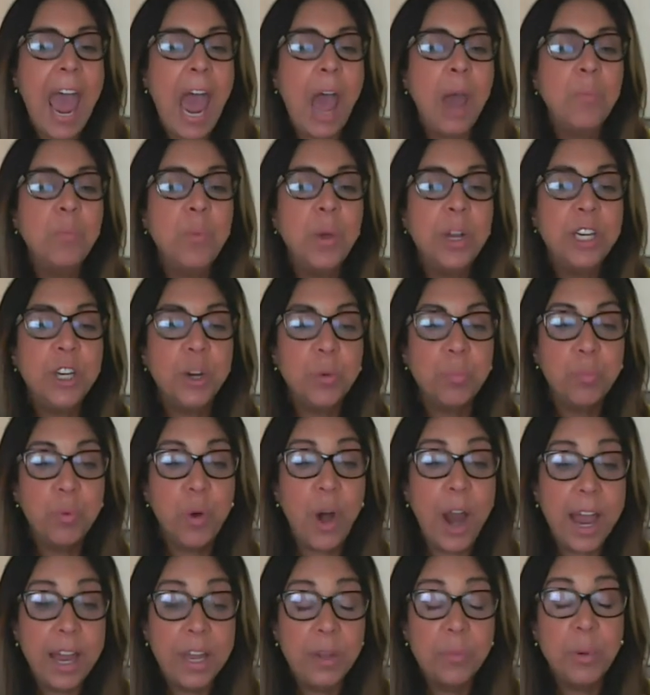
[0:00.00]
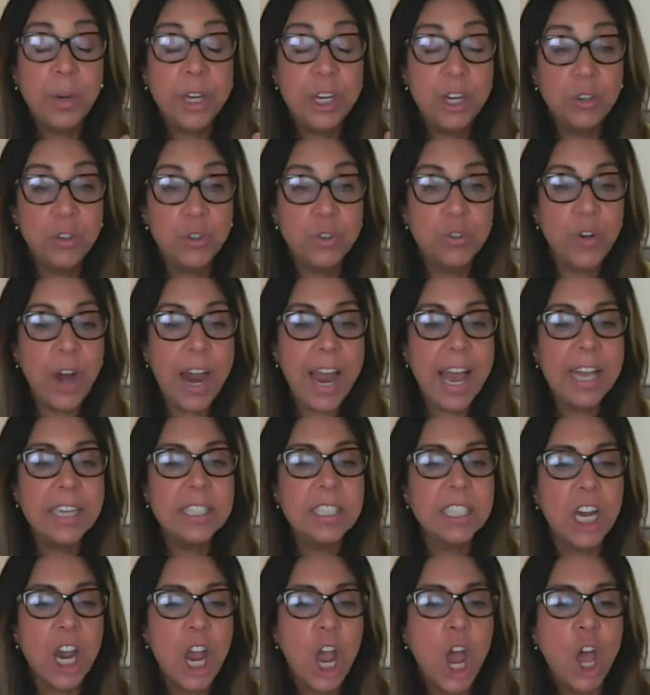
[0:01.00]
And when you're when you're
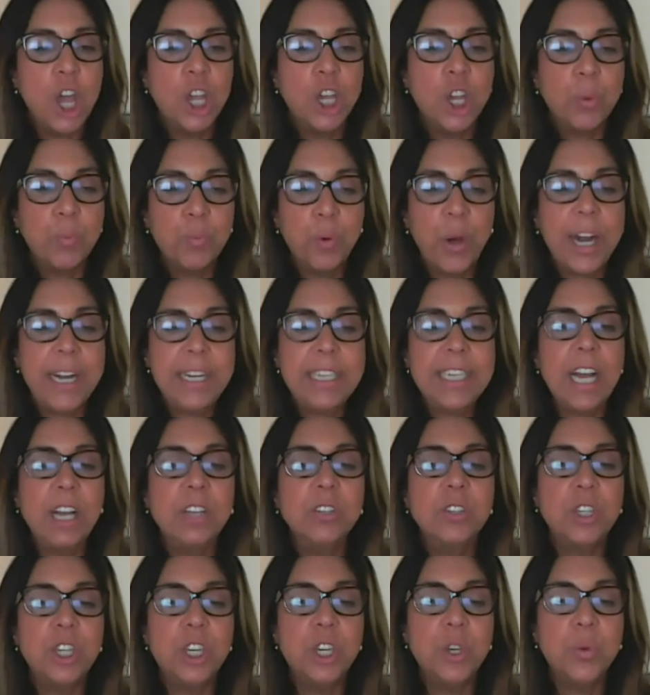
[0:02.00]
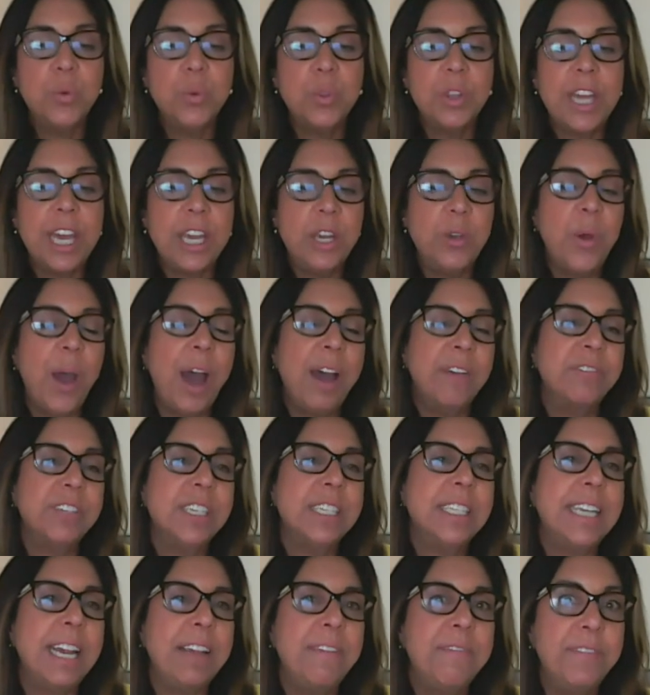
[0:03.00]
stressed, your brain tells you that you have
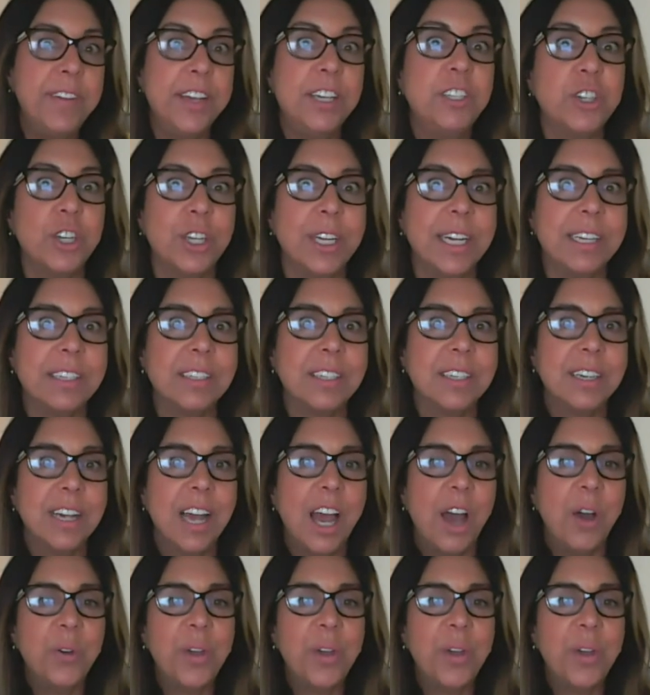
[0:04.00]
to stay vigilant.